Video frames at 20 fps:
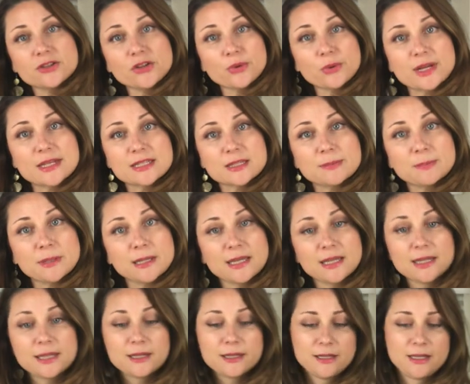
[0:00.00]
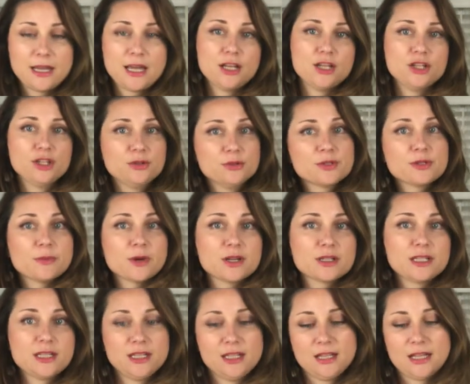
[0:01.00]
to the recipe and use a
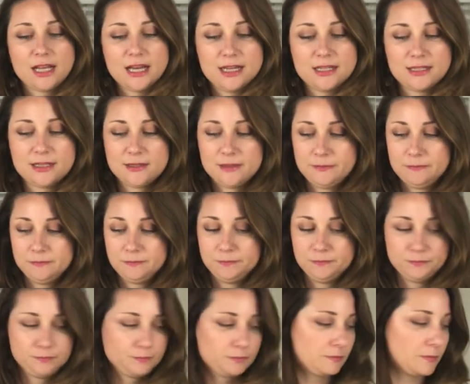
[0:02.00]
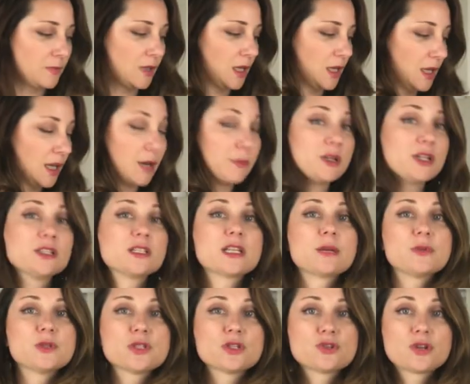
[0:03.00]
martini glass. And I'm gonna
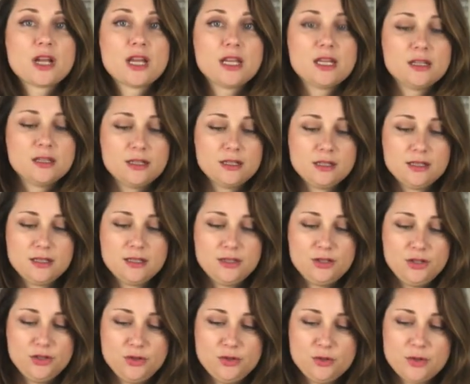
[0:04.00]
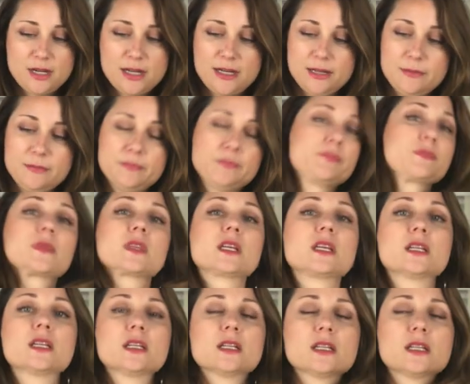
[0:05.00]
double strain to
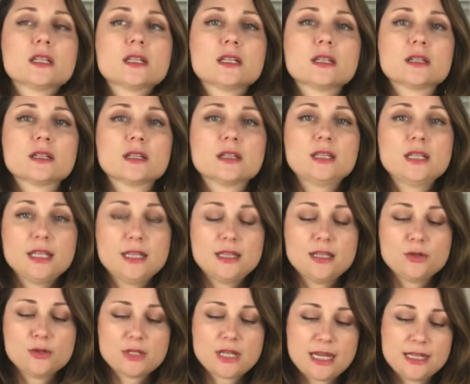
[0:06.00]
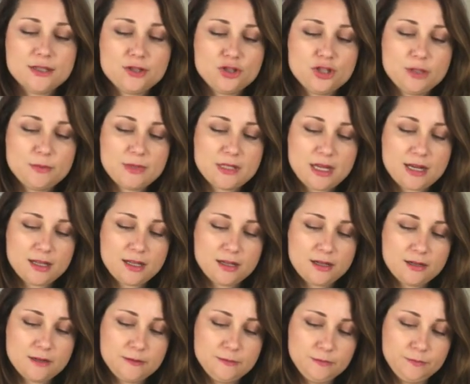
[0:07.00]
get those ice chips out of there.